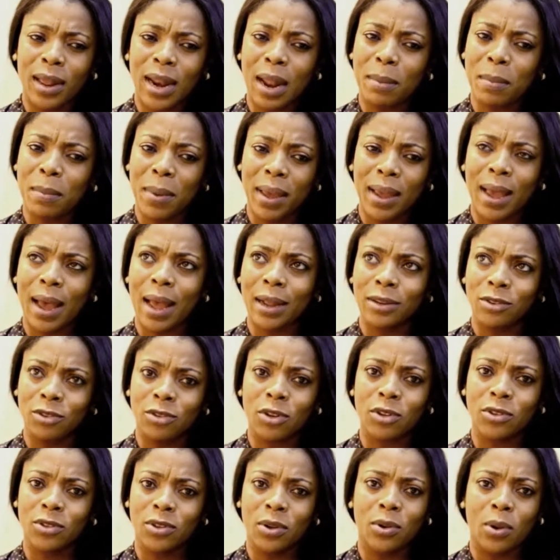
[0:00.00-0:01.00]
And I'm like, I
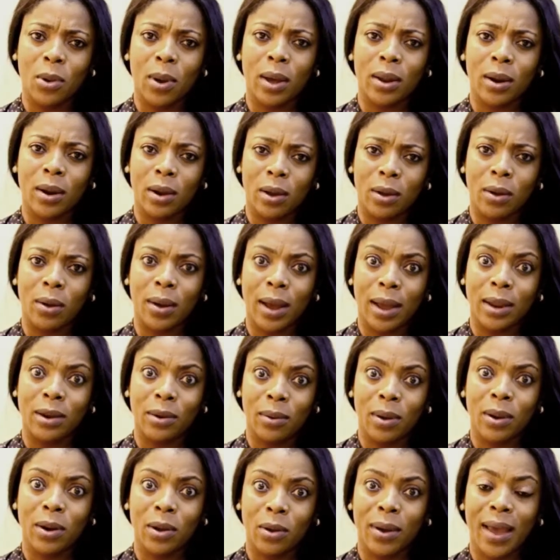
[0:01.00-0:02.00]
just don't know how to cook. I
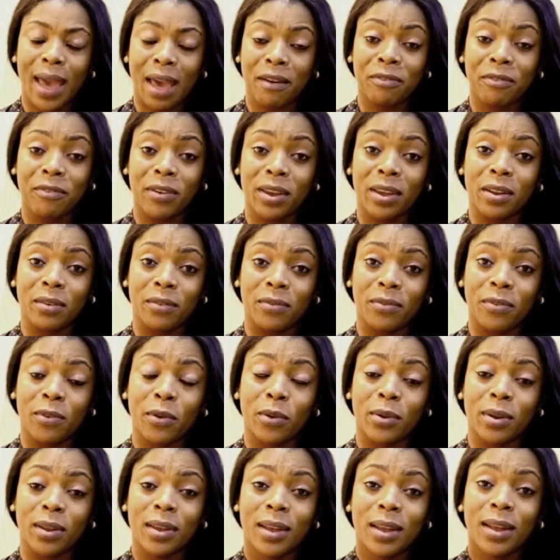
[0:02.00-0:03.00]
know how to cook African
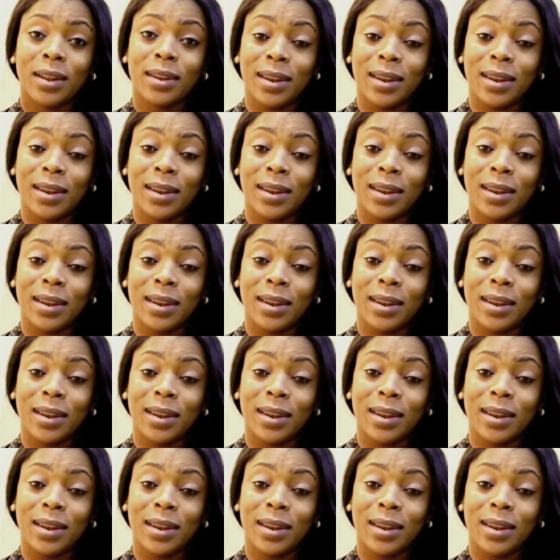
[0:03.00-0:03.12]
food,